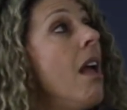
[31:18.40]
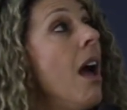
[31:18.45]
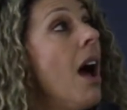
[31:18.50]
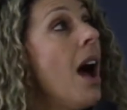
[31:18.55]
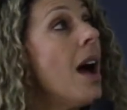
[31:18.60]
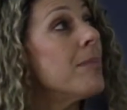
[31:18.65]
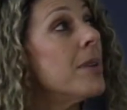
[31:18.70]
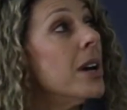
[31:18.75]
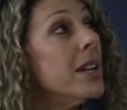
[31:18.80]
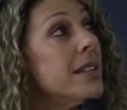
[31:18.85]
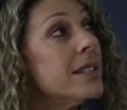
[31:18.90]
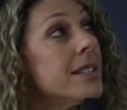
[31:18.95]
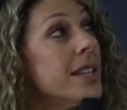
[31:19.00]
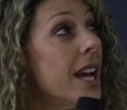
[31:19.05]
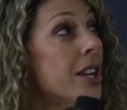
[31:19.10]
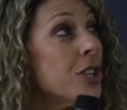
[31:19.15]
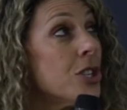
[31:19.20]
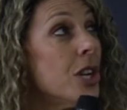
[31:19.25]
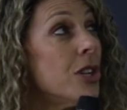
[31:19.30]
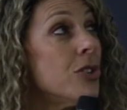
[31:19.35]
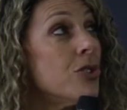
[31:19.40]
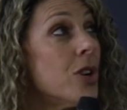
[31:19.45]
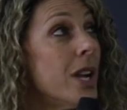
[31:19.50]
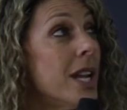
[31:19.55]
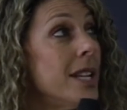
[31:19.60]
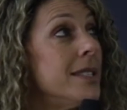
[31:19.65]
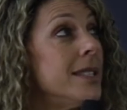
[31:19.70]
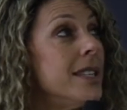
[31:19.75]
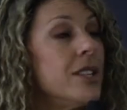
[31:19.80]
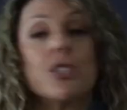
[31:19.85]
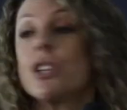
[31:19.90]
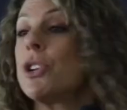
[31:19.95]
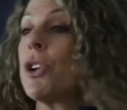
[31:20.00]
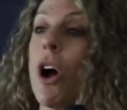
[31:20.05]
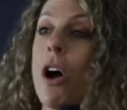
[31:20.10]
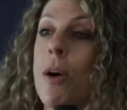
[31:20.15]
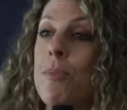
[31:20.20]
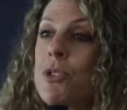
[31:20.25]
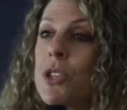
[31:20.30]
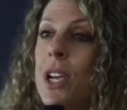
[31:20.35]
I'm going to touch on transition
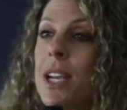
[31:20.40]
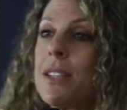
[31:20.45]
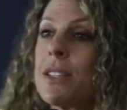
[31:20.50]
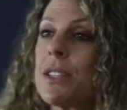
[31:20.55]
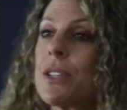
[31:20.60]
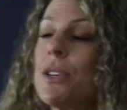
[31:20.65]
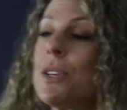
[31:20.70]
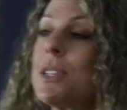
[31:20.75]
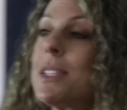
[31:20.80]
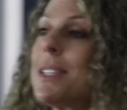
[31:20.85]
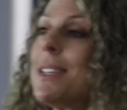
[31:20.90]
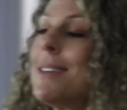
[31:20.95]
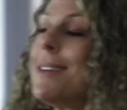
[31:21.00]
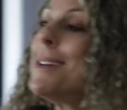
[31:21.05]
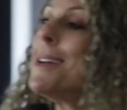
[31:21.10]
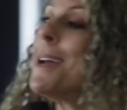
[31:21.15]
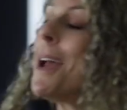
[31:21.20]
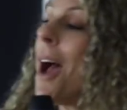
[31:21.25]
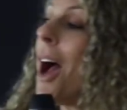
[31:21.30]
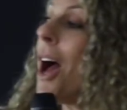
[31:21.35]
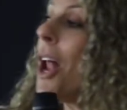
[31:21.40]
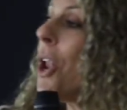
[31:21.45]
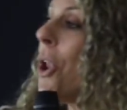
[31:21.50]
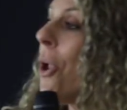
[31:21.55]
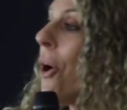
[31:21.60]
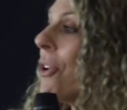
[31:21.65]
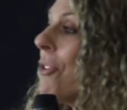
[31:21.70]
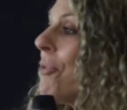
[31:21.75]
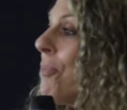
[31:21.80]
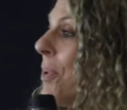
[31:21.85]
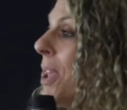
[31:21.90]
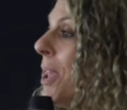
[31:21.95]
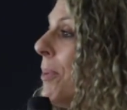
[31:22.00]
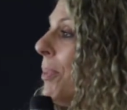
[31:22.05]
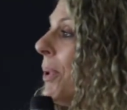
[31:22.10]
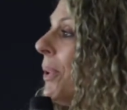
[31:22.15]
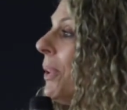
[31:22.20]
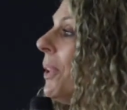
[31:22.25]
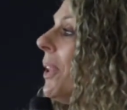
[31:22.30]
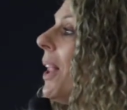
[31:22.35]
objects because a lot of
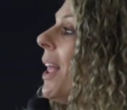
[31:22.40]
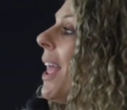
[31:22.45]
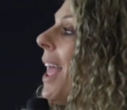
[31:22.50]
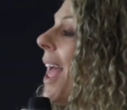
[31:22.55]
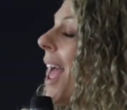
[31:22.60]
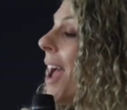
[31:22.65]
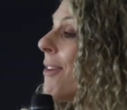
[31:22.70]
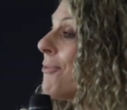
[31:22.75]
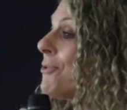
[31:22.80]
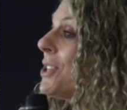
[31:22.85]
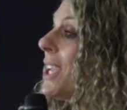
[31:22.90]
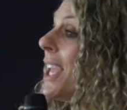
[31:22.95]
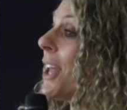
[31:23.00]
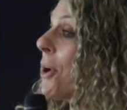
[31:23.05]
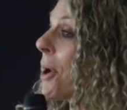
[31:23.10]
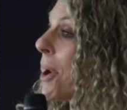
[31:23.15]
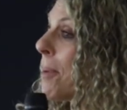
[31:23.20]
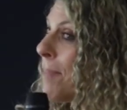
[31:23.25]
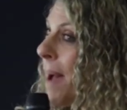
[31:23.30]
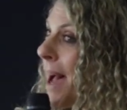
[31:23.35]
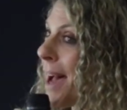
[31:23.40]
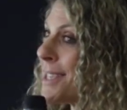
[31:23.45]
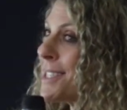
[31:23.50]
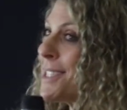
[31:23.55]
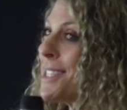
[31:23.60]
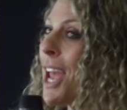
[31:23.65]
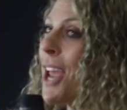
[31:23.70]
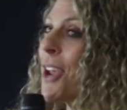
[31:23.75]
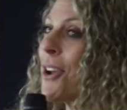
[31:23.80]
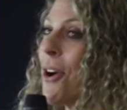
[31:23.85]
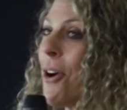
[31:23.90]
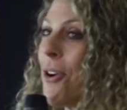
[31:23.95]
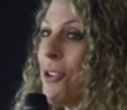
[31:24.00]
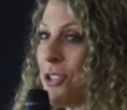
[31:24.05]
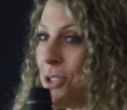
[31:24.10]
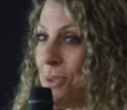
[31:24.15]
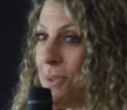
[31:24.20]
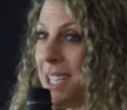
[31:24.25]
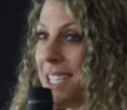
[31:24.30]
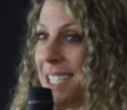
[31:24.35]
people have to get on a bus and go
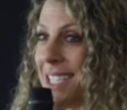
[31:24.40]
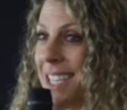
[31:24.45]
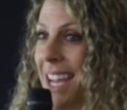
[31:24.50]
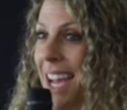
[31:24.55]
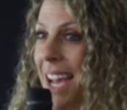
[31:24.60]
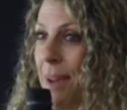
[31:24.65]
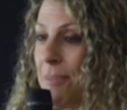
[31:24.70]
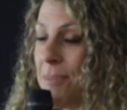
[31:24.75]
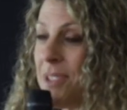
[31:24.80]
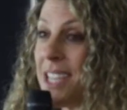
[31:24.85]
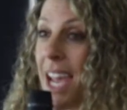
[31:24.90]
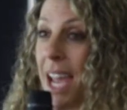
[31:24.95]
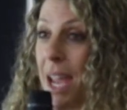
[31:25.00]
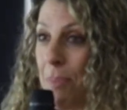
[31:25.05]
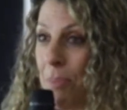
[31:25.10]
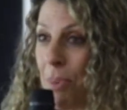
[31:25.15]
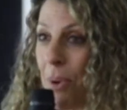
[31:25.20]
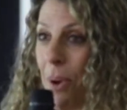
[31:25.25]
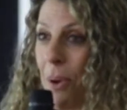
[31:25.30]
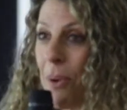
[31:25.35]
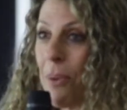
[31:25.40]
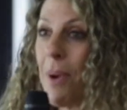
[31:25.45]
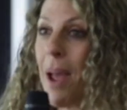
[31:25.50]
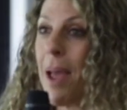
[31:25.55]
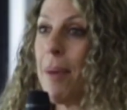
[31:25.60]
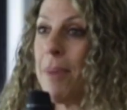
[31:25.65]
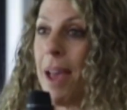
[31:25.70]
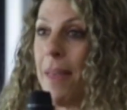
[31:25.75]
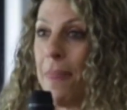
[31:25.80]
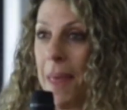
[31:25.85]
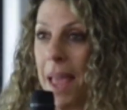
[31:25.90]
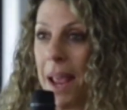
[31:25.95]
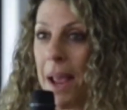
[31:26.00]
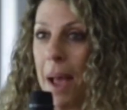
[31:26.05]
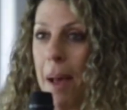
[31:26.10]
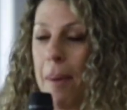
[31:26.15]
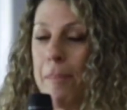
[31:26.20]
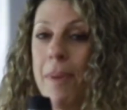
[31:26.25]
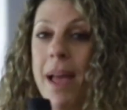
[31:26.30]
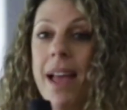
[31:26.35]
to a day program and then
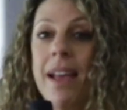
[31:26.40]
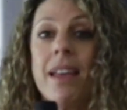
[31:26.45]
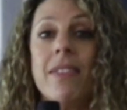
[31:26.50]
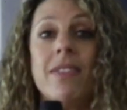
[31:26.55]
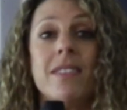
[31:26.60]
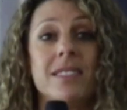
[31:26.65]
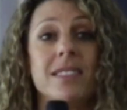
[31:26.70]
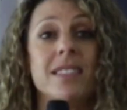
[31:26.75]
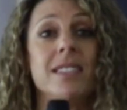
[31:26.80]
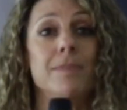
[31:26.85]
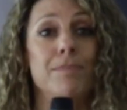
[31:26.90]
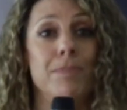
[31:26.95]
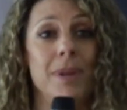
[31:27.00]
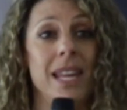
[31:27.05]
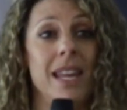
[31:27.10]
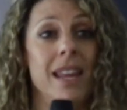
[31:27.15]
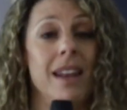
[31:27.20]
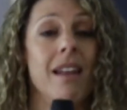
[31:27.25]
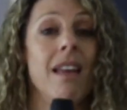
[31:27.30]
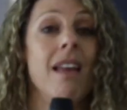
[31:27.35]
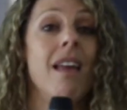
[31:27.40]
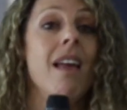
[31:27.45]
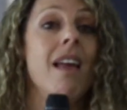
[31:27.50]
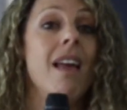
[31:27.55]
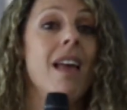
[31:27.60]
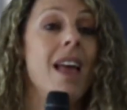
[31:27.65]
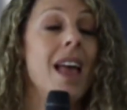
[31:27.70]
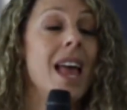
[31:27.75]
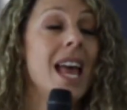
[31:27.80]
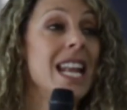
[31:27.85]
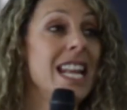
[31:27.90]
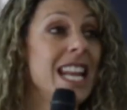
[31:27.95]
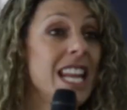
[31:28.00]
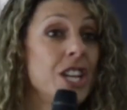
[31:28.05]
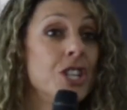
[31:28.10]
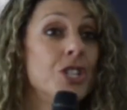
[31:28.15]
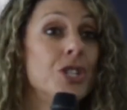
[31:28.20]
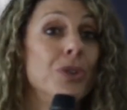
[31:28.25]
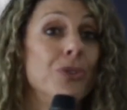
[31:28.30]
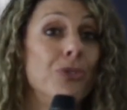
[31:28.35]
come back. And this has been an
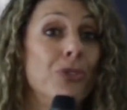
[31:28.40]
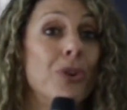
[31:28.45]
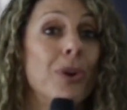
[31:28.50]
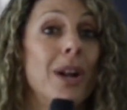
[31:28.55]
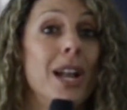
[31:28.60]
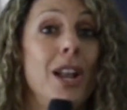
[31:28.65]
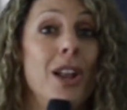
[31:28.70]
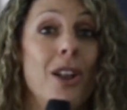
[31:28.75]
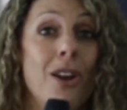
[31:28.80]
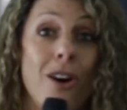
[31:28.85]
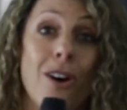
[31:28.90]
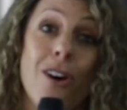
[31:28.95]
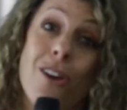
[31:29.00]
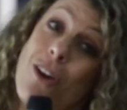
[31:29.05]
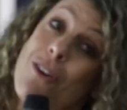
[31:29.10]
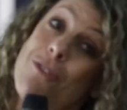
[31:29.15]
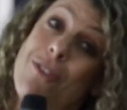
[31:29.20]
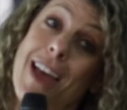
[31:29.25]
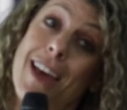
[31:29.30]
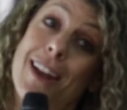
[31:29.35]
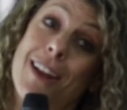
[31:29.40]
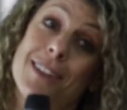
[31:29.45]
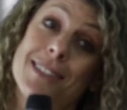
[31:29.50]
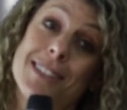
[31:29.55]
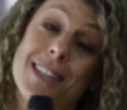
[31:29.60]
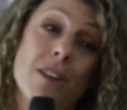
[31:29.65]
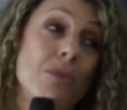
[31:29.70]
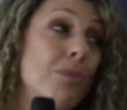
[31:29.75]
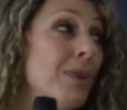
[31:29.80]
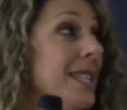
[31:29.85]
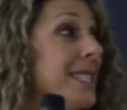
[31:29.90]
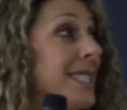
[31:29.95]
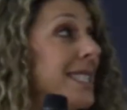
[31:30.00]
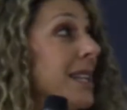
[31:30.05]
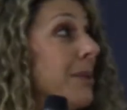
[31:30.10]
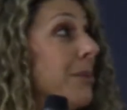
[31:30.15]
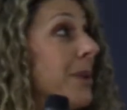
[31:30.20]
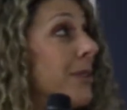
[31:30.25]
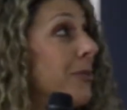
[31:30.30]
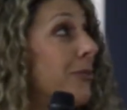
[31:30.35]
issue for a lot of adults that we
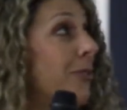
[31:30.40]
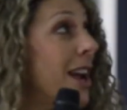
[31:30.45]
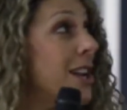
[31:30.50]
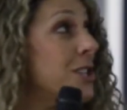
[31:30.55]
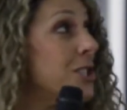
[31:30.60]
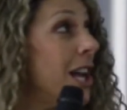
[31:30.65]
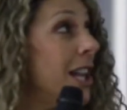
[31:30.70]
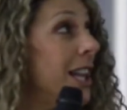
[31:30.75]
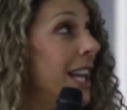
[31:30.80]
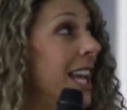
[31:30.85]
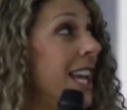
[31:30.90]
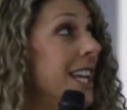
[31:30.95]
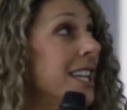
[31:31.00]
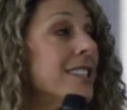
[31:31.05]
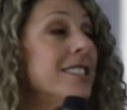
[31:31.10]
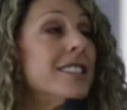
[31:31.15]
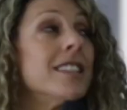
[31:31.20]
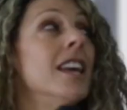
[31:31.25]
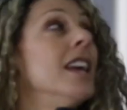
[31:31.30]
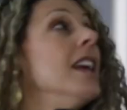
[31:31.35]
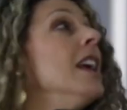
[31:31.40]
see with Fragile X.